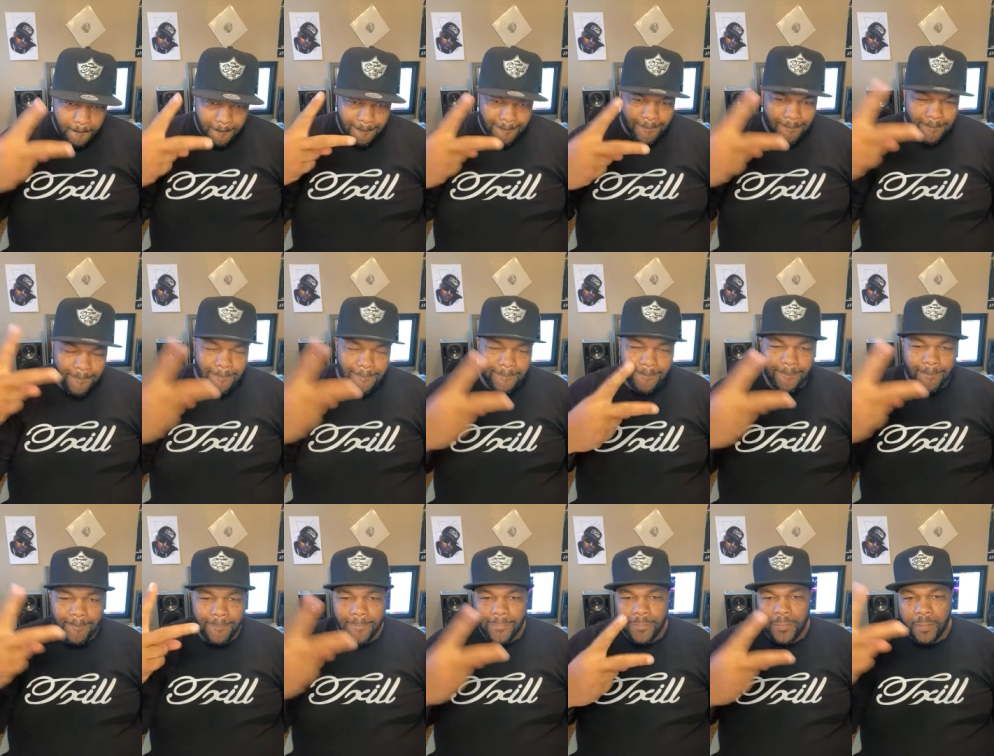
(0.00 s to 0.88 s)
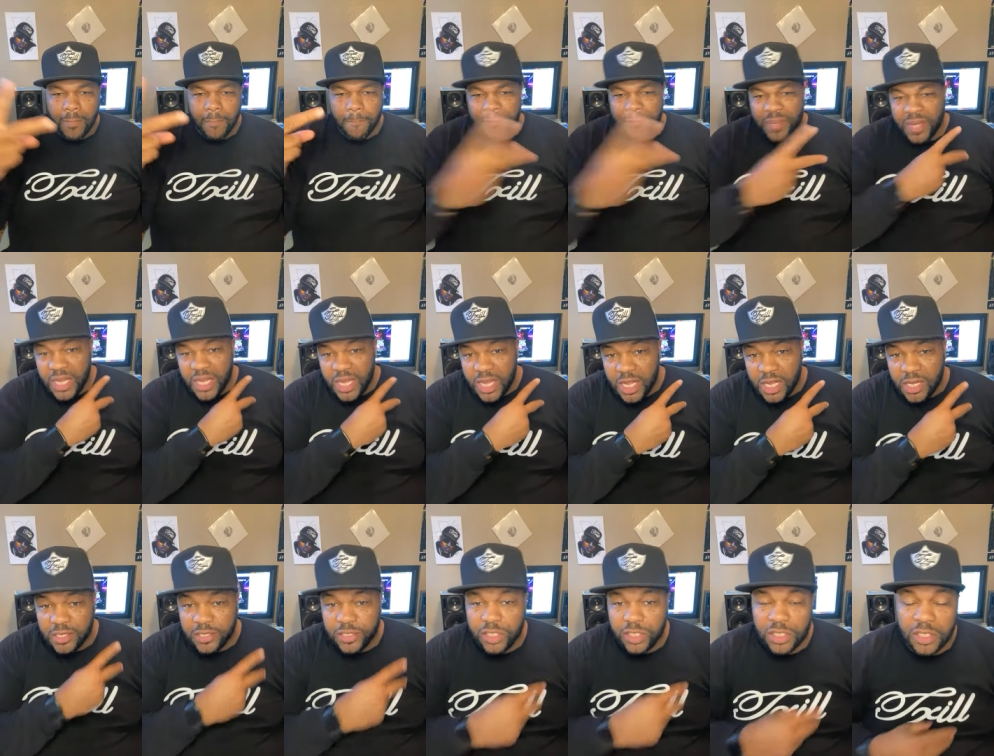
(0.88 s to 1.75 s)

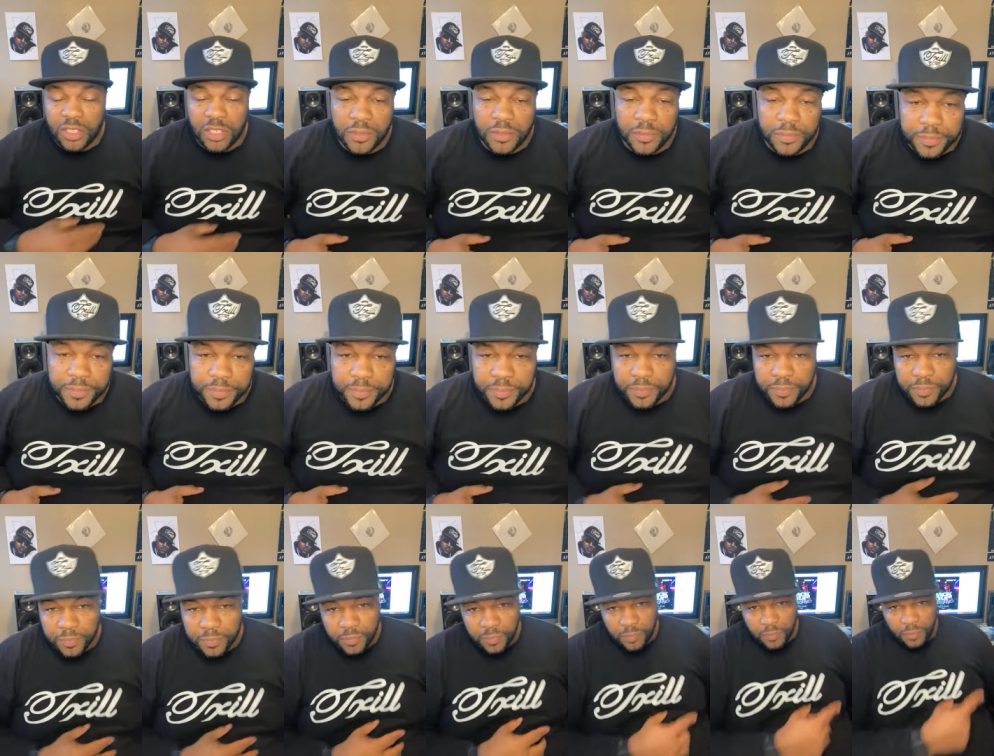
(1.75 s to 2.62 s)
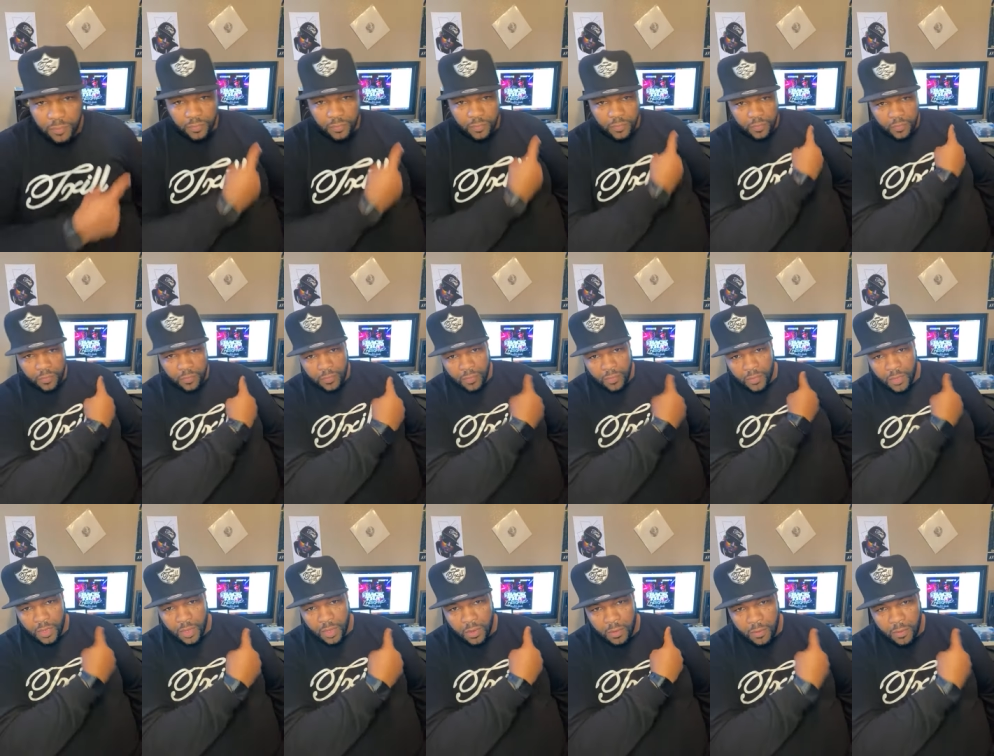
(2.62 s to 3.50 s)
Bitch. It's another dirty
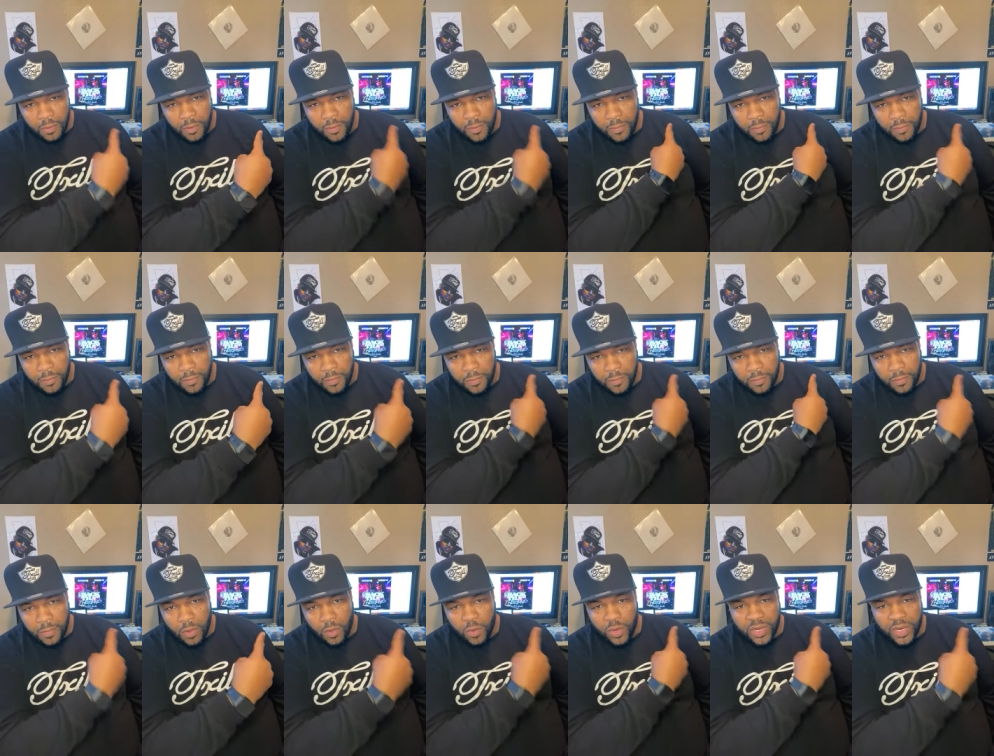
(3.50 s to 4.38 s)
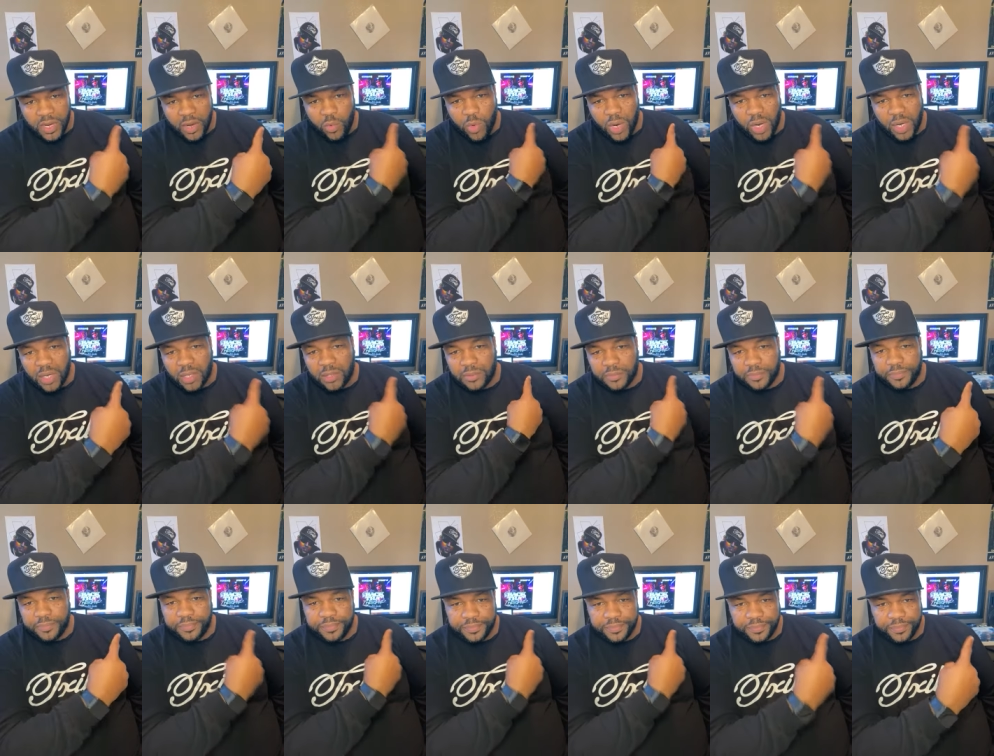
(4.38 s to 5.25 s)
work production. Go get that record.
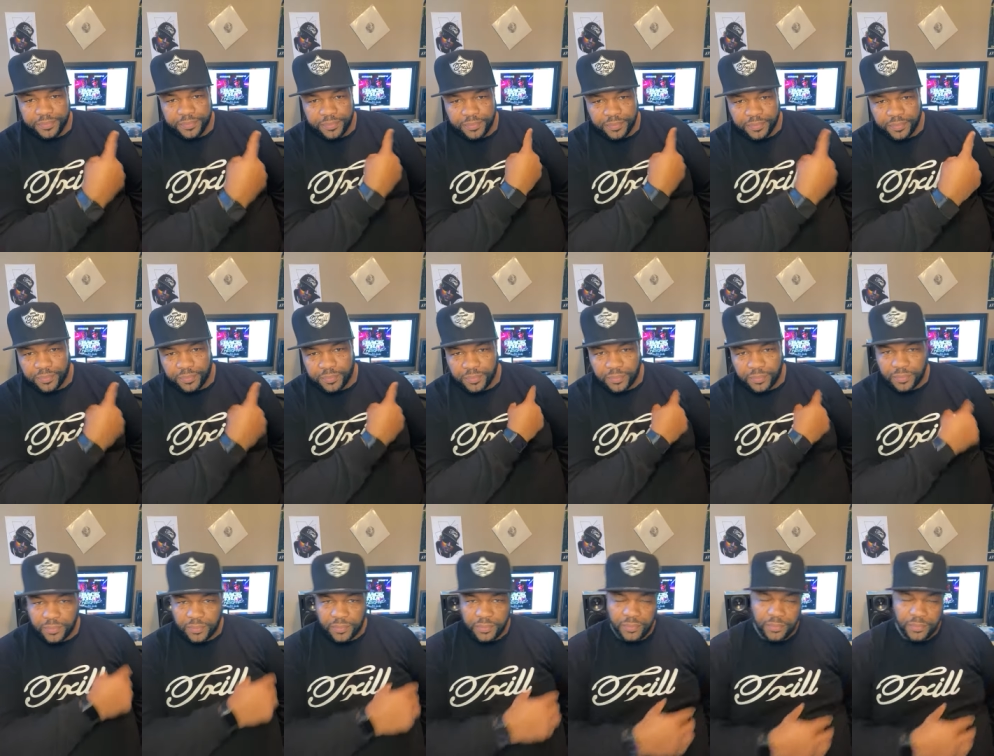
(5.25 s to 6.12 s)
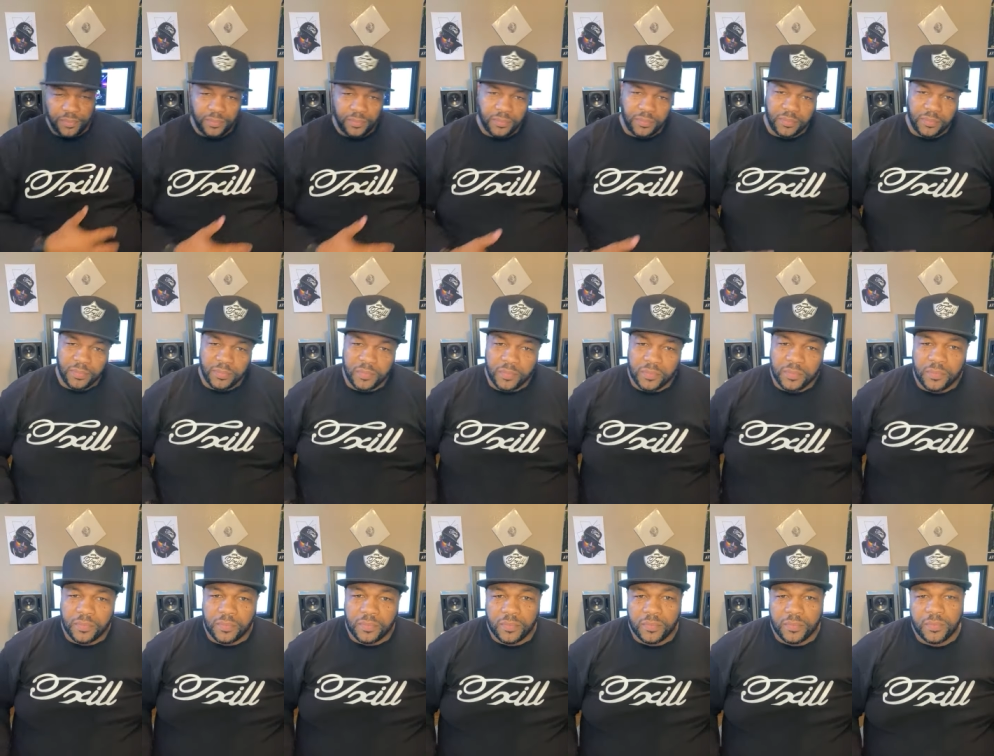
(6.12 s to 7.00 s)
Kodak and Young Pimp
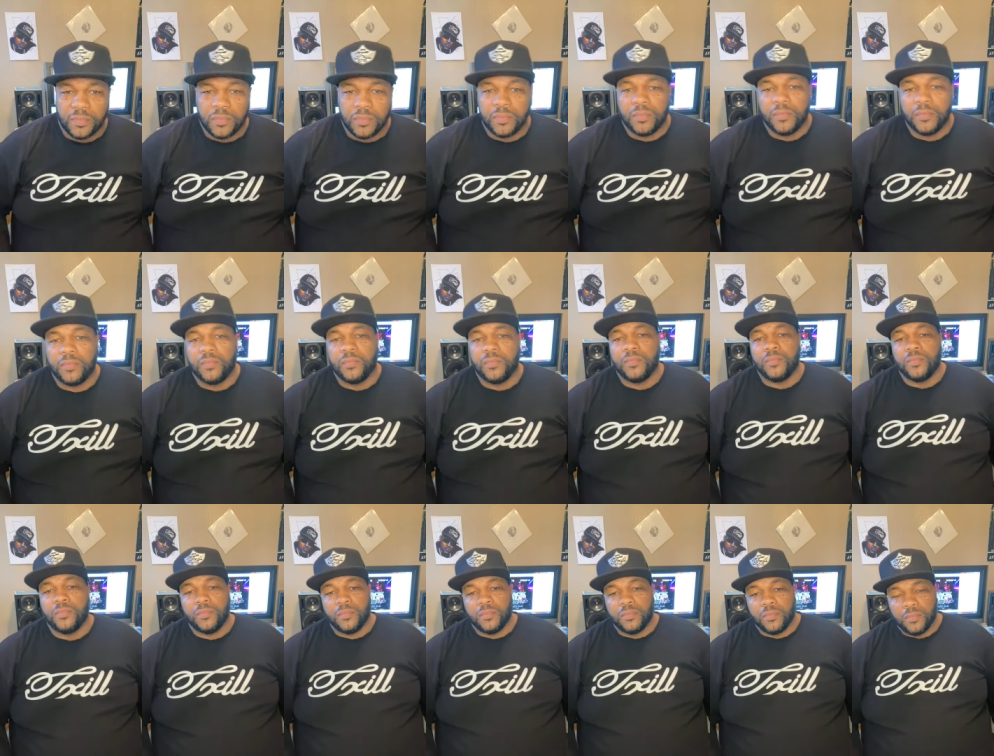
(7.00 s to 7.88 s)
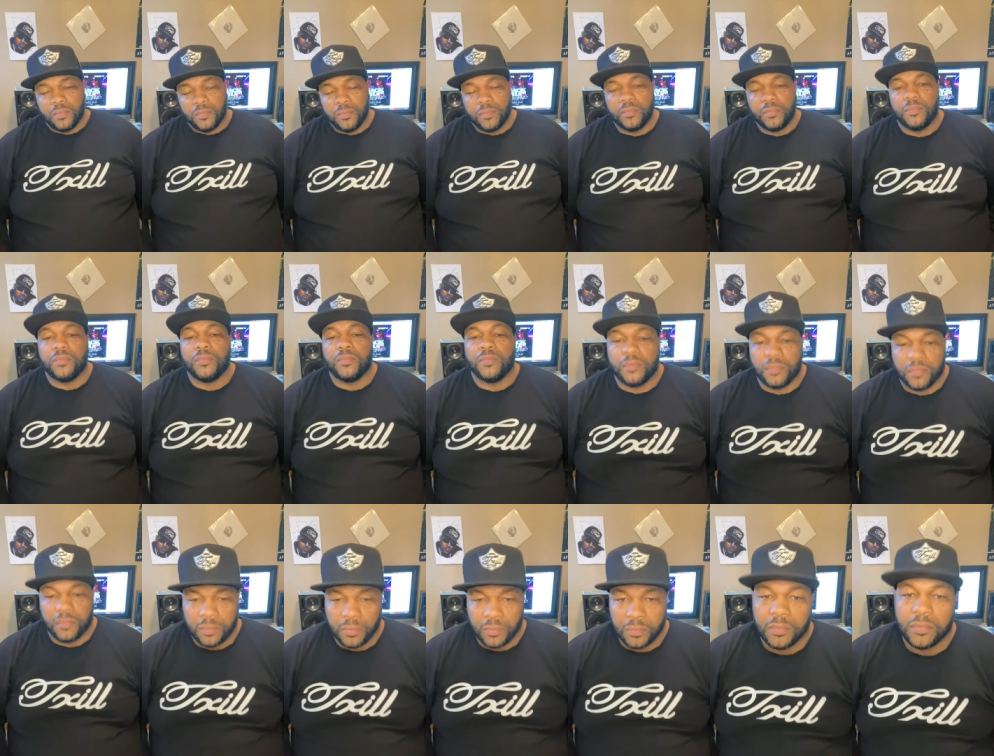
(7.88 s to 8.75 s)
going down. Hold
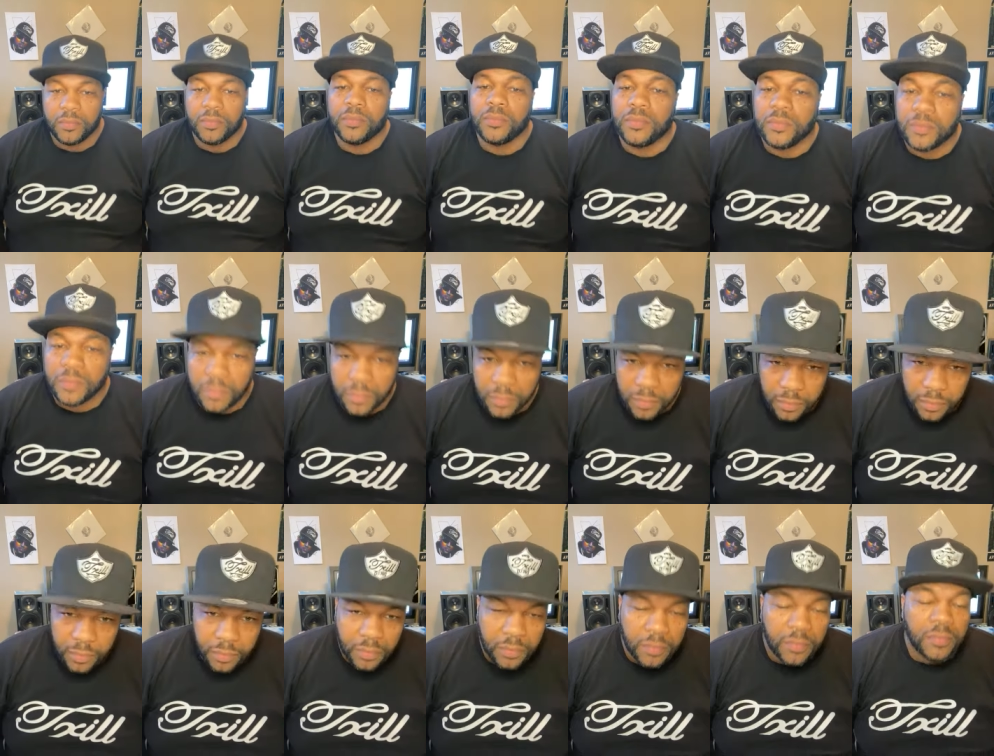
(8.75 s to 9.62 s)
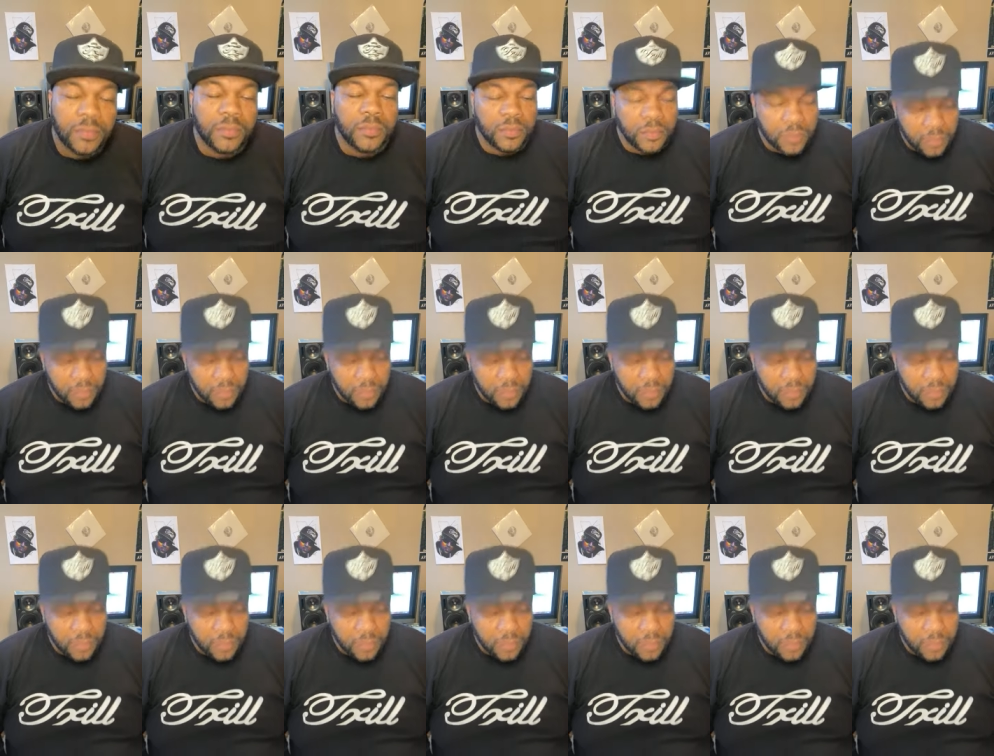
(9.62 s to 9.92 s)
up, bitch.